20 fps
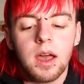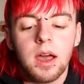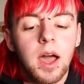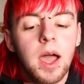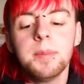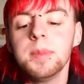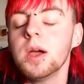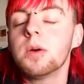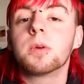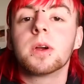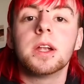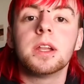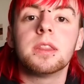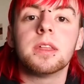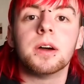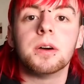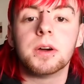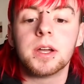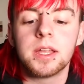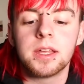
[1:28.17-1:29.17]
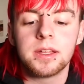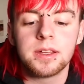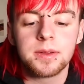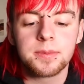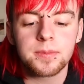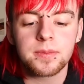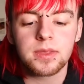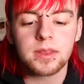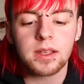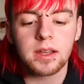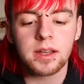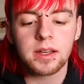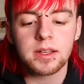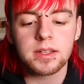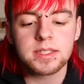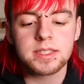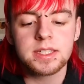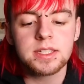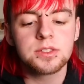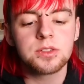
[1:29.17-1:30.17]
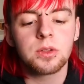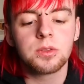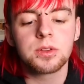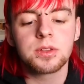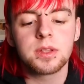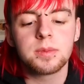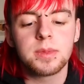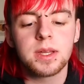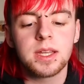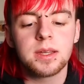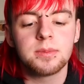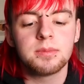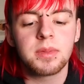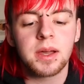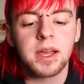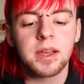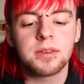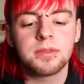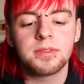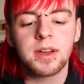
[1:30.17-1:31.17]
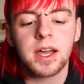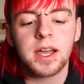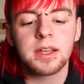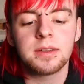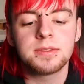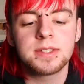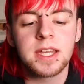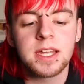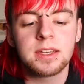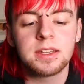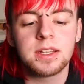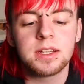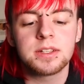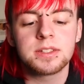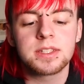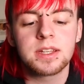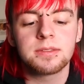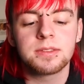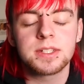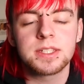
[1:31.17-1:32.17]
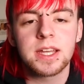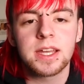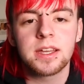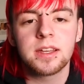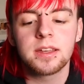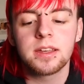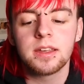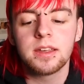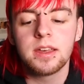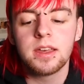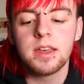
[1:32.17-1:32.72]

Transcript: I'm not worried, though. Uh, he's older than me by five, ten years, give or take.